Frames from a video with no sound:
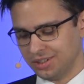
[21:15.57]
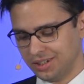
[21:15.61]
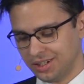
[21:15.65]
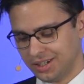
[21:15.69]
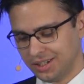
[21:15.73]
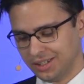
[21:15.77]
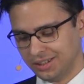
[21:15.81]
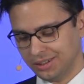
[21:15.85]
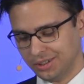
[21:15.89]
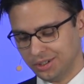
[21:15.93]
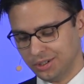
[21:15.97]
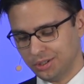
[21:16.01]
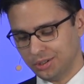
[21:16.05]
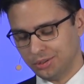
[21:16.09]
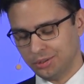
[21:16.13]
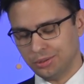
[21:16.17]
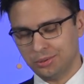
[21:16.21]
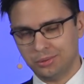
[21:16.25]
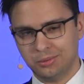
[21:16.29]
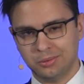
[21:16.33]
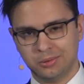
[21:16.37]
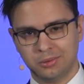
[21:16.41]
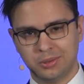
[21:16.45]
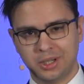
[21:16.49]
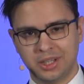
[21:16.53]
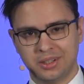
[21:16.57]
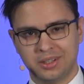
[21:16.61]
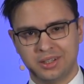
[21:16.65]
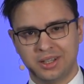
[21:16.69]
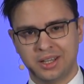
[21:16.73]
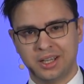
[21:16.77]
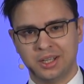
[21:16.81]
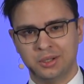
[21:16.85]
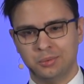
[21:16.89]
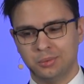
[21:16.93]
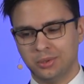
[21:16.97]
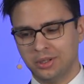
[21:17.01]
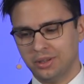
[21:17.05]
I'll go right
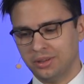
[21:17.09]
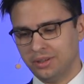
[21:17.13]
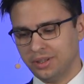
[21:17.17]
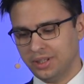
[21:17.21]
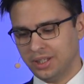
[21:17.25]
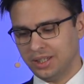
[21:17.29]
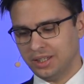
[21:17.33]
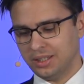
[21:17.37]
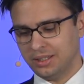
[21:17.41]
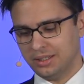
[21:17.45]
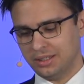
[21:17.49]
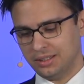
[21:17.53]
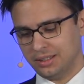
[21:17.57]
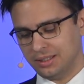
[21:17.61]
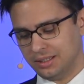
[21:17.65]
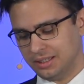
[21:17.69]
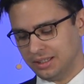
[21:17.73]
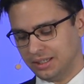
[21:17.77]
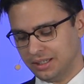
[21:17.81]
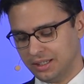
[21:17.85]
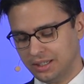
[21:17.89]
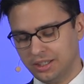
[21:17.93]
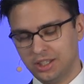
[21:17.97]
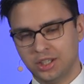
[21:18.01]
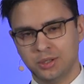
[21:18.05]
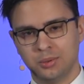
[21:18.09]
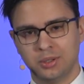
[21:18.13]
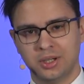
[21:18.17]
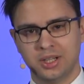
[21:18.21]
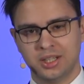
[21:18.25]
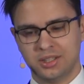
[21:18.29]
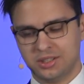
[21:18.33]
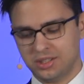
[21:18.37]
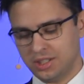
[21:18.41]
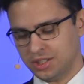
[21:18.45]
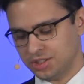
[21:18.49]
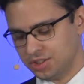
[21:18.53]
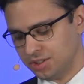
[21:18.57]
ahead with the Q&A
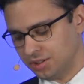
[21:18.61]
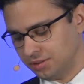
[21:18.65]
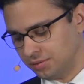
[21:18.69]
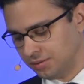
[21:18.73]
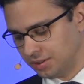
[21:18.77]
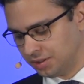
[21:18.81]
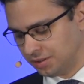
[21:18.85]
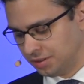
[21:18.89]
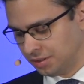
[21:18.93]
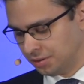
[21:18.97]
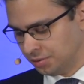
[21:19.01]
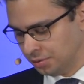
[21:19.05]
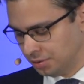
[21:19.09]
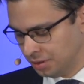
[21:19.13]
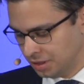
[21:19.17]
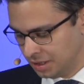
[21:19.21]
session right now.